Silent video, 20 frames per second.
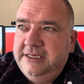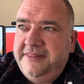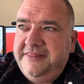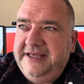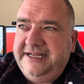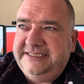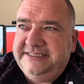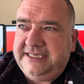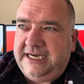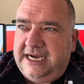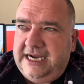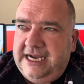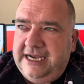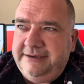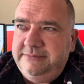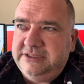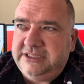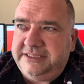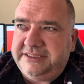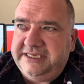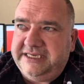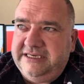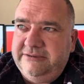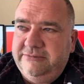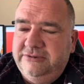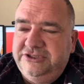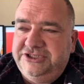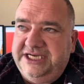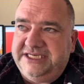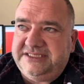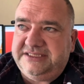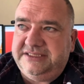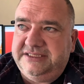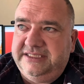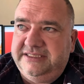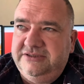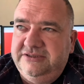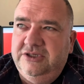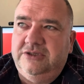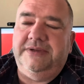the Times. I think it was
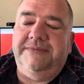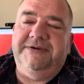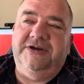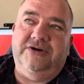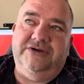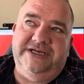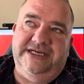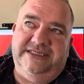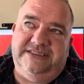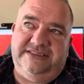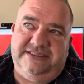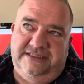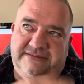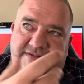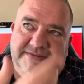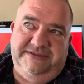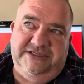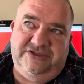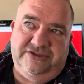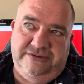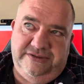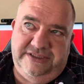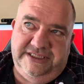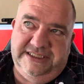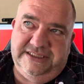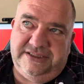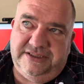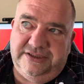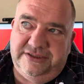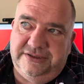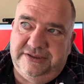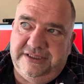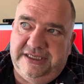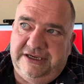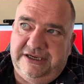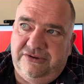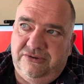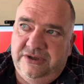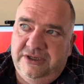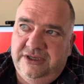yesterday. No, maybe not yesterday. Maybe two days ago
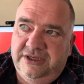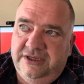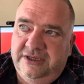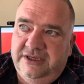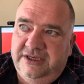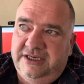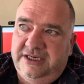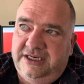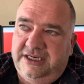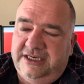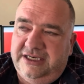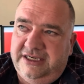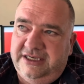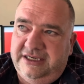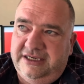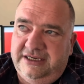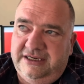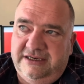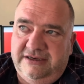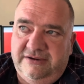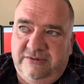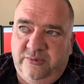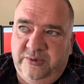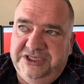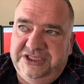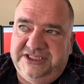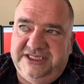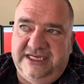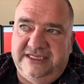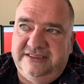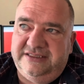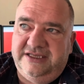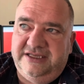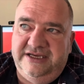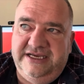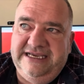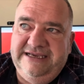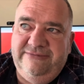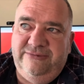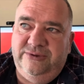now uh, which said
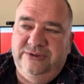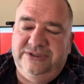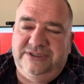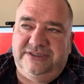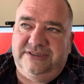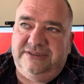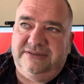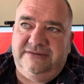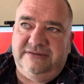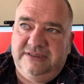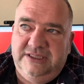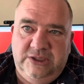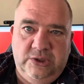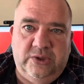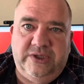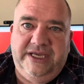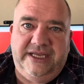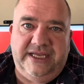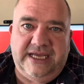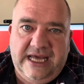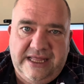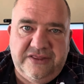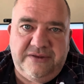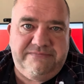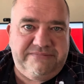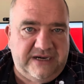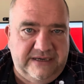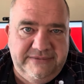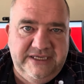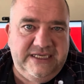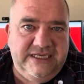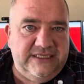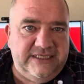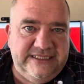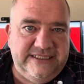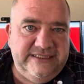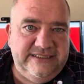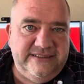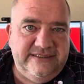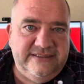that he was looking at the Premier
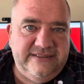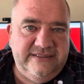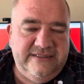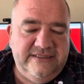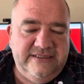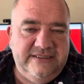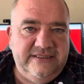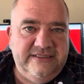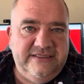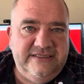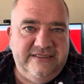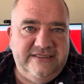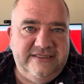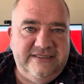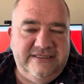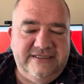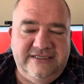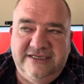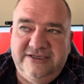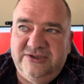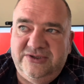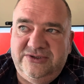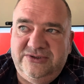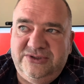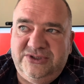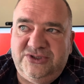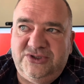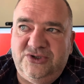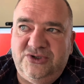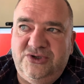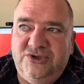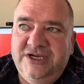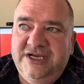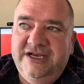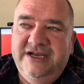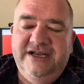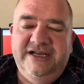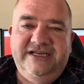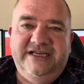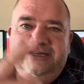League. You know, so
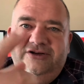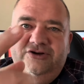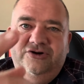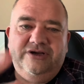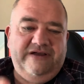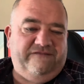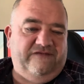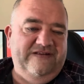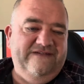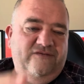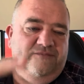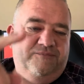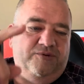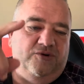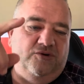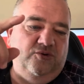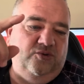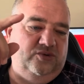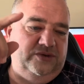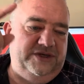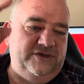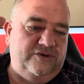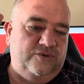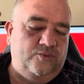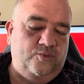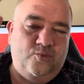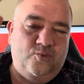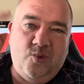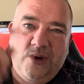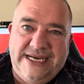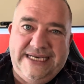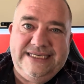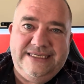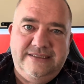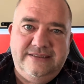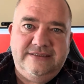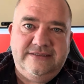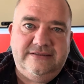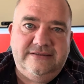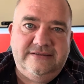you know if Liverpool, you know, win